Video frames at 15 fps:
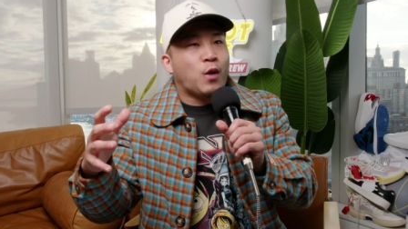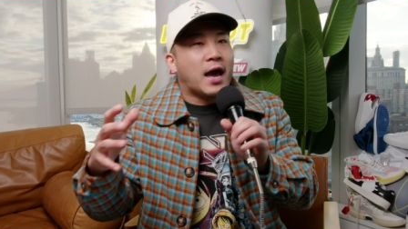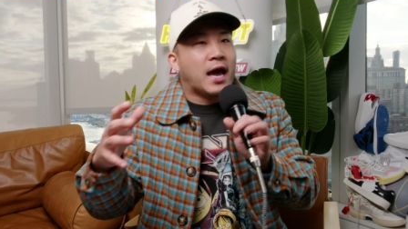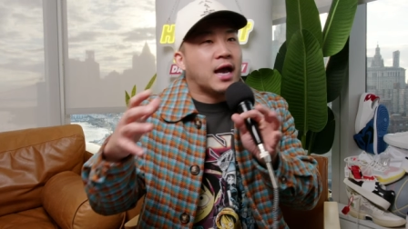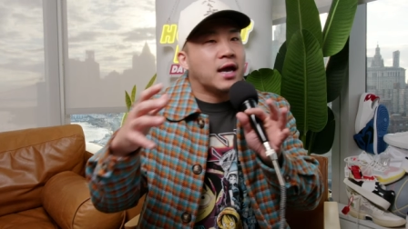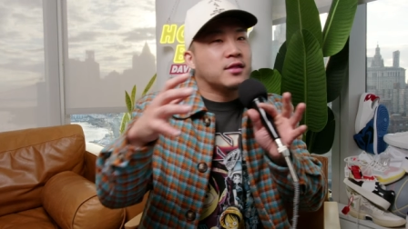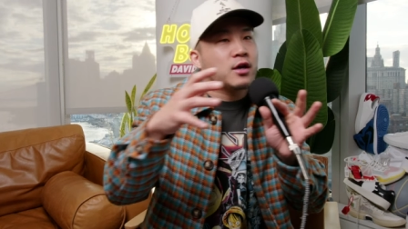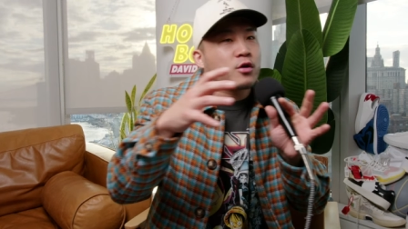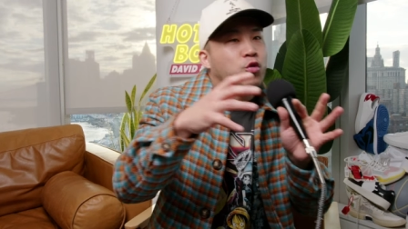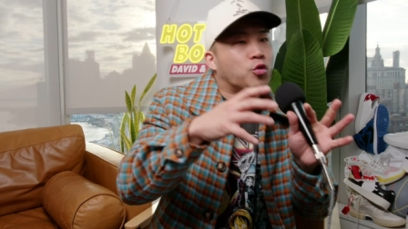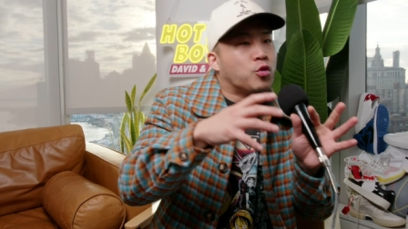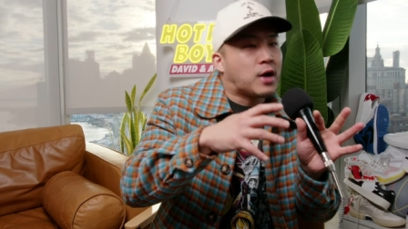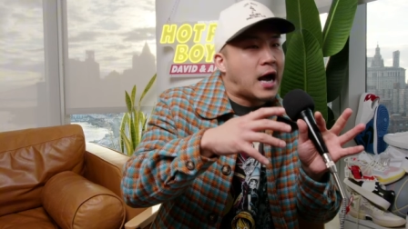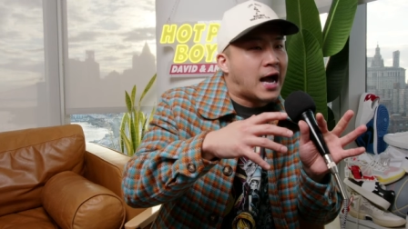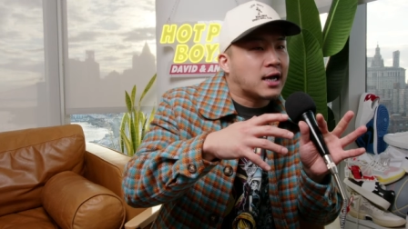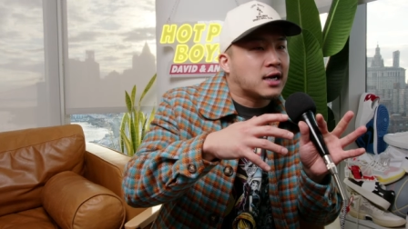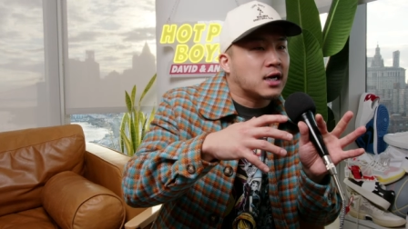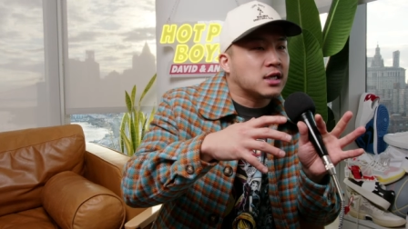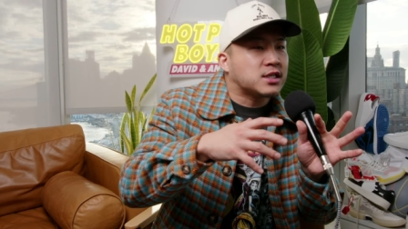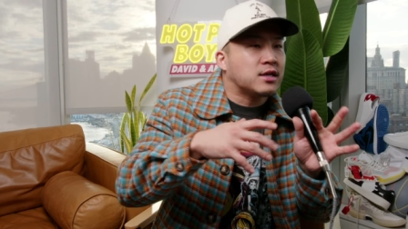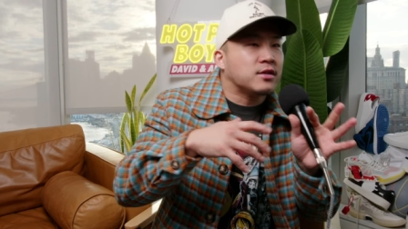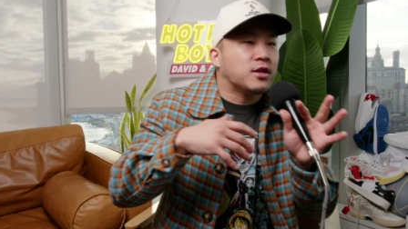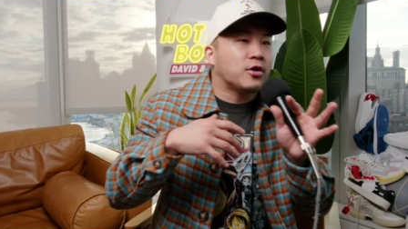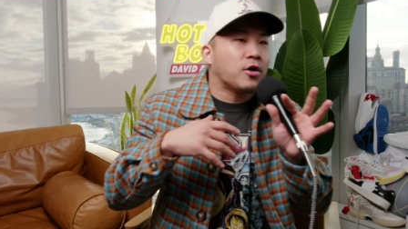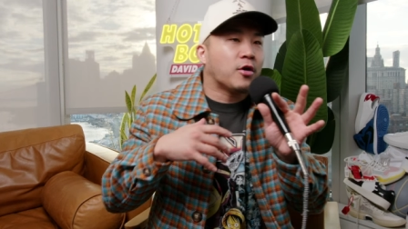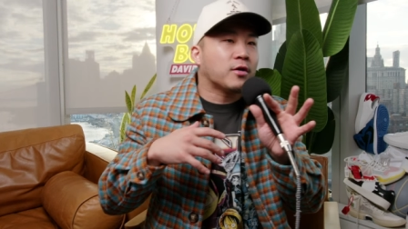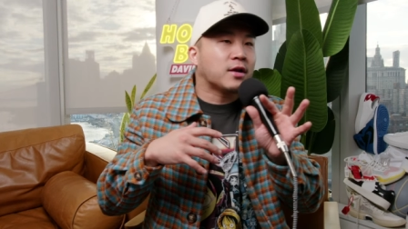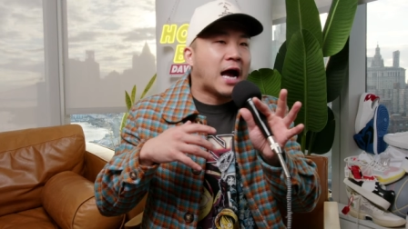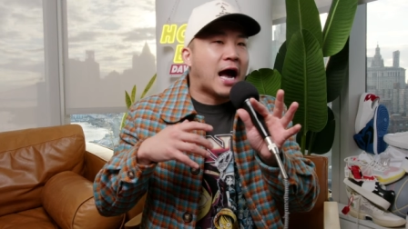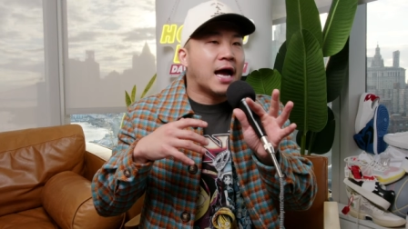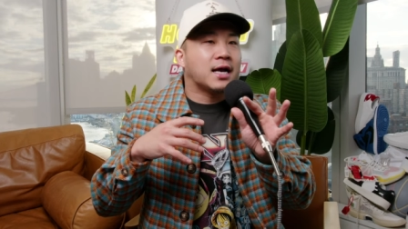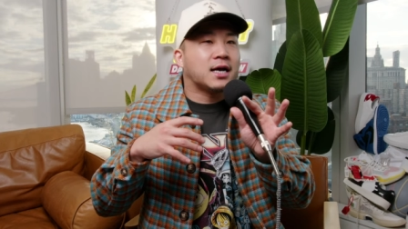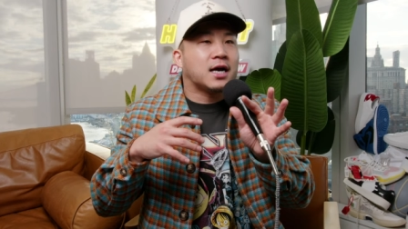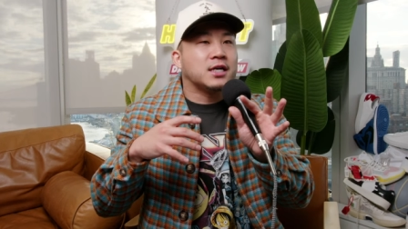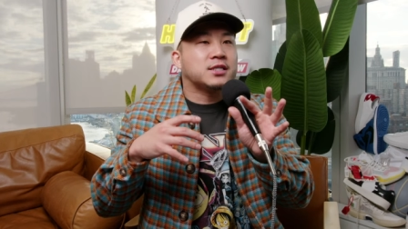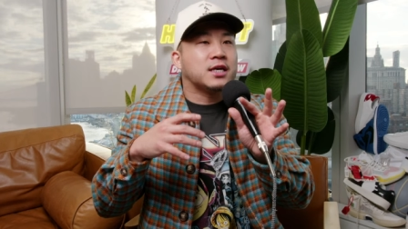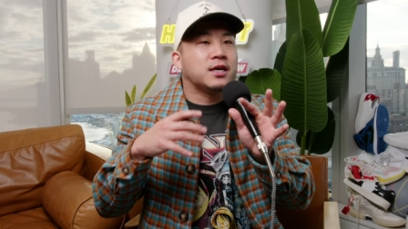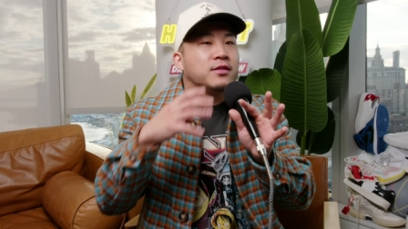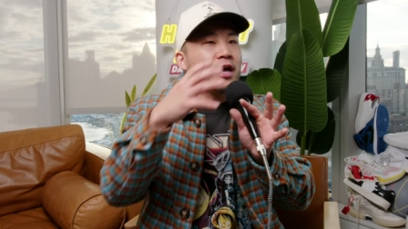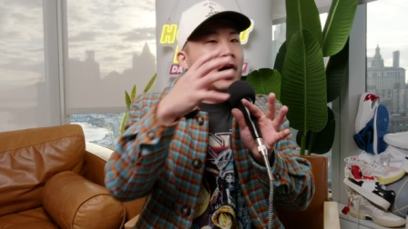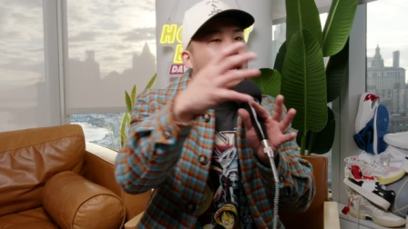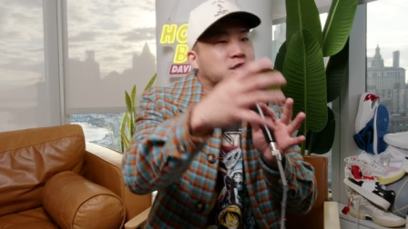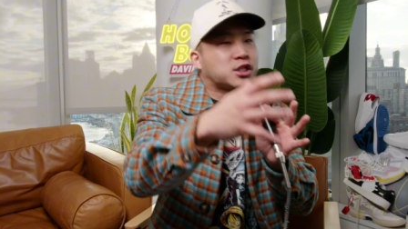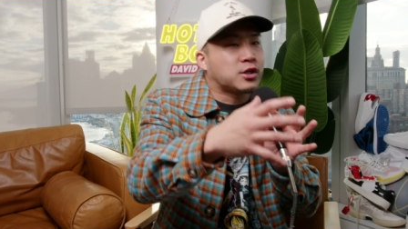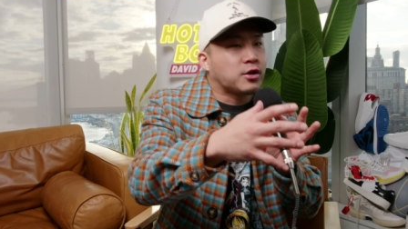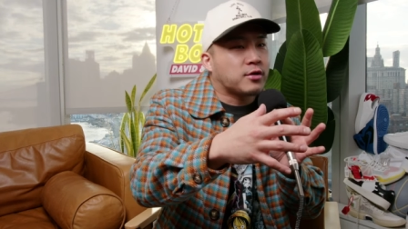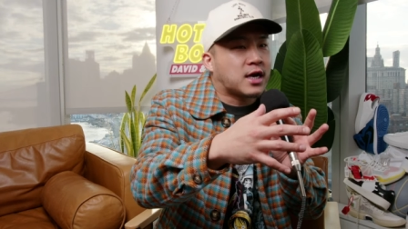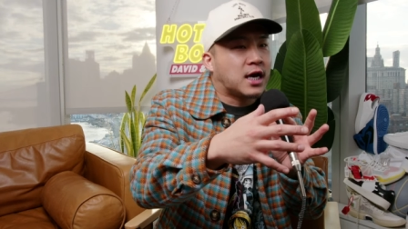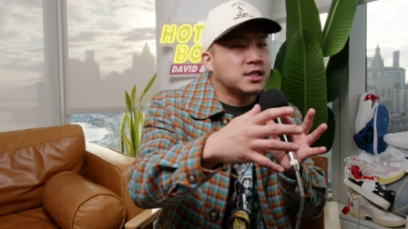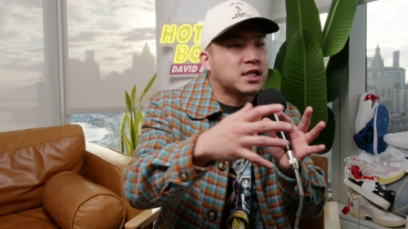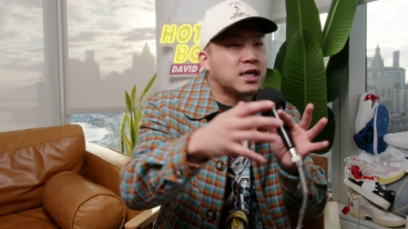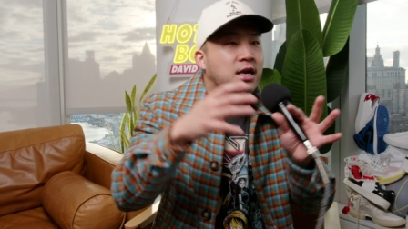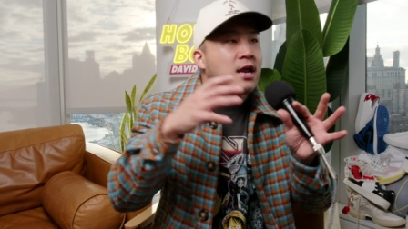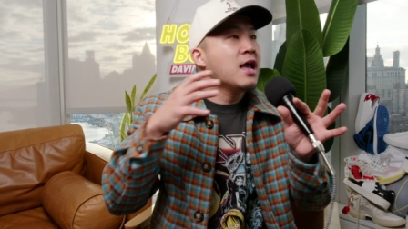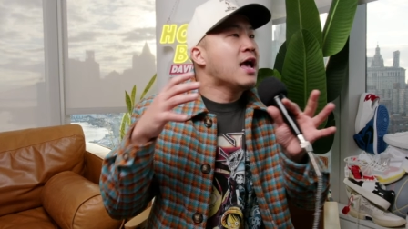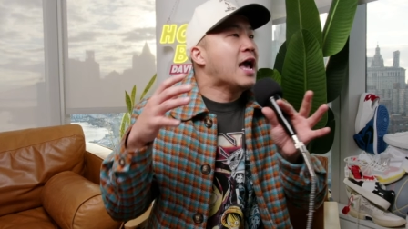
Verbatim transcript: way, the cool guy cousin, the nerd guy cousin, the hustler cousin.